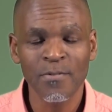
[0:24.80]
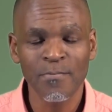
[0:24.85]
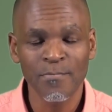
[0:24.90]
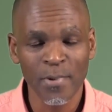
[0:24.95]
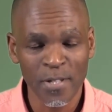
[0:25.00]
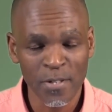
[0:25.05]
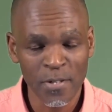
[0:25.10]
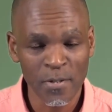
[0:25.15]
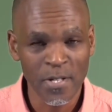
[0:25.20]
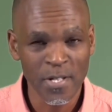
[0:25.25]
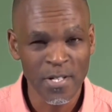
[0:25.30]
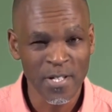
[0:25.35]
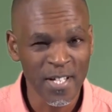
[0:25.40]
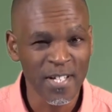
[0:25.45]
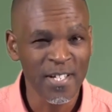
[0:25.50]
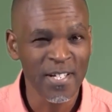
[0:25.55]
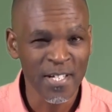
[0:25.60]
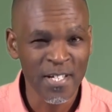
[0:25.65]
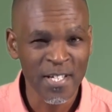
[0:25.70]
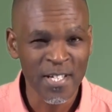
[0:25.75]
but to a
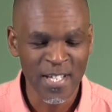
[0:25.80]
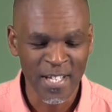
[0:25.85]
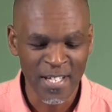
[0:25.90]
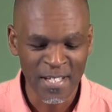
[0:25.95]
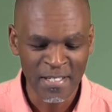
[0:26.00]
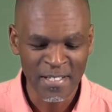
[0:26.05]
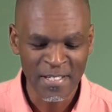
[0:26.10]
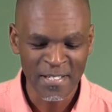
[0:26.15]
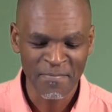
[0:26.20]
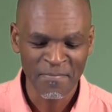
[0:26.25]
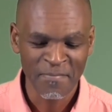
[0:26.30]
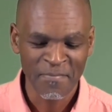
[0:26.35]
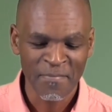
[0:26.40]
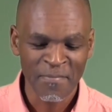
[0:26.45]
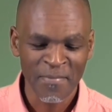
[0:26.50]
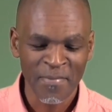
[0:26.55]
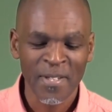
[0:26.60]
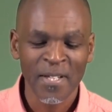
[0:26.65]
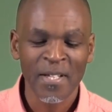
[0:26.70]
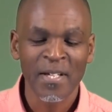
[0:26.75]
certain extent.
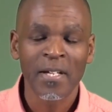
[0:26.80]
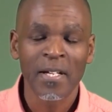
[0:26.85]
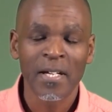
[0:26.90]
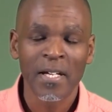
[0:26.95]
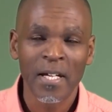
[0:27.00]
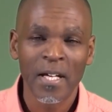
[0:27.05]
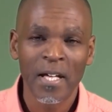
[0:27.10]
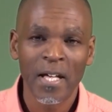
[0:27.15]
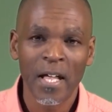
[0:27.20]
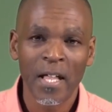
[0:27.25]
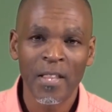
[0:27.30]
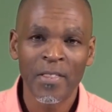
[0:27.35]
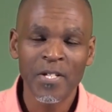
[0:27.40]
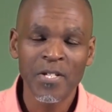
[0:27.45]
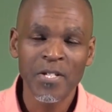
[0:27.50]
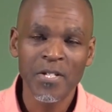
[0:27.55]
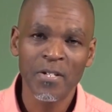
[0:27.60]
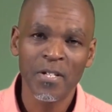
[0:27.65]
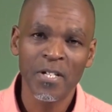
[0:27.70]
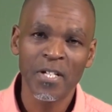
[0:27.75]

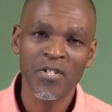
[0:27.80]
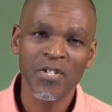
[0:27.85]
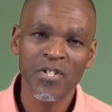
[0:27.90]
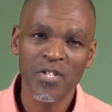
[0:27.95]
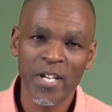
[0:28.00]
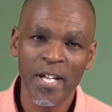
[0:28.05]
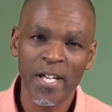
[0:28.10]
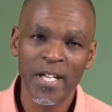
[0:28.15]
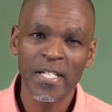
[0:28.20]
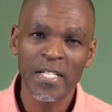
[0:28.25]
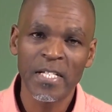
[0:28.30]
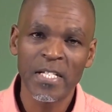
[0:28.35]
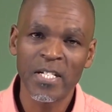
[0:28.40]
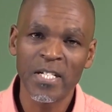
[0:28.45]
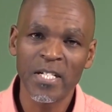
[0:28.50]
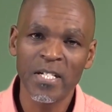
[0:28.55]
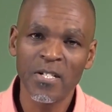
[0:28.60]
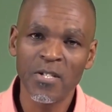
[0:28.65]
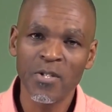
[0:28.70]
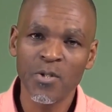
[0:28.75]
This knowledge strand
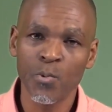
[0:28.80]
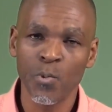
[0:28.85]
deals